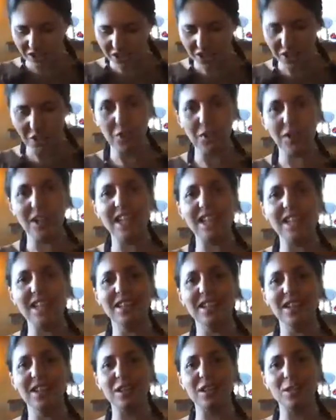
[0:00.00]
great
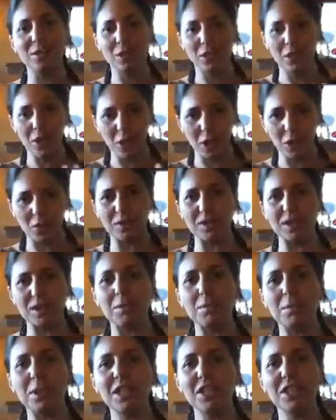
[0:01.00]
closing
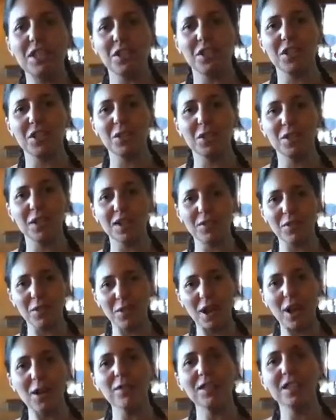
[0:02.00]
picture to leave our
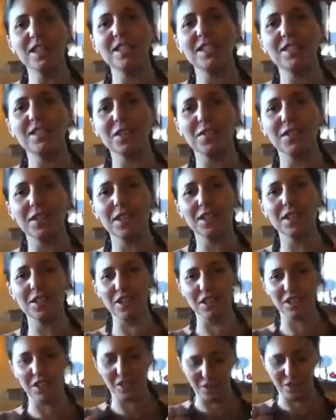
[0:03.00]
audience with,
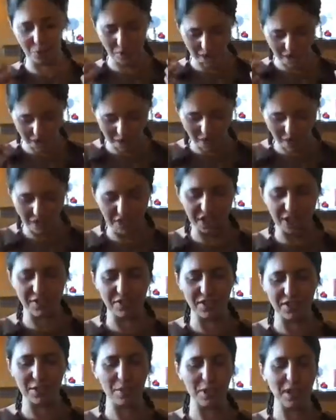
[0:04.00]
just to encourage
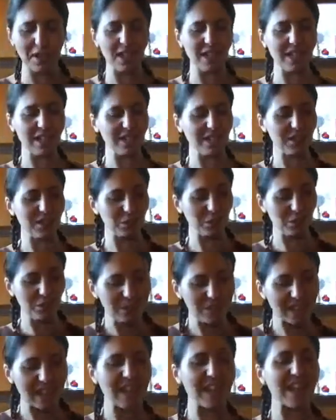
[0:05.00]
everybody to
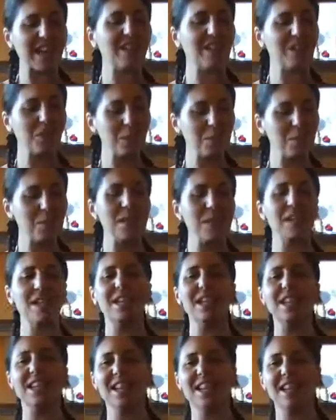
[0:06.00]
dare to
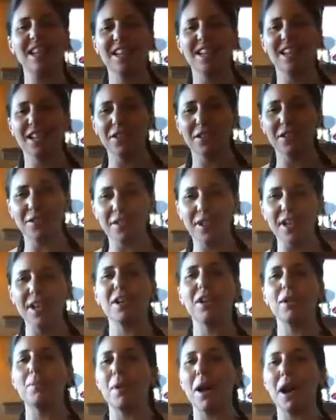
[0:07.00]
be a
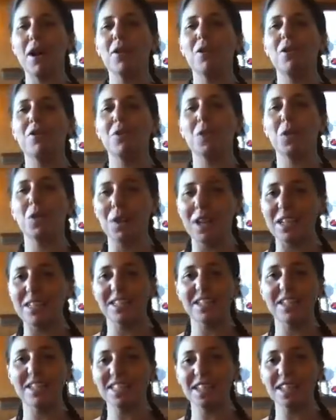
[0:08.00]
very powerful
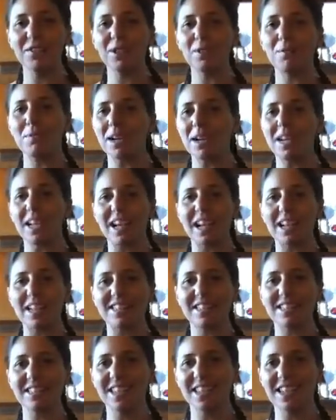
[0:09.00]
vessel. And everybody
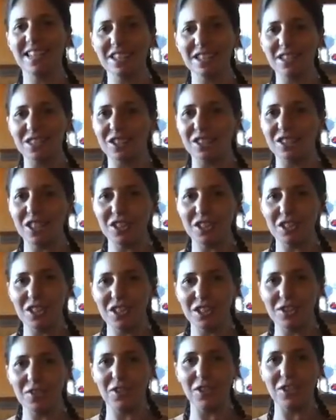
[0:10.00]
has such a
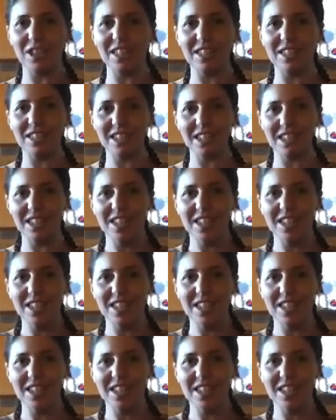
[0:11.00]
different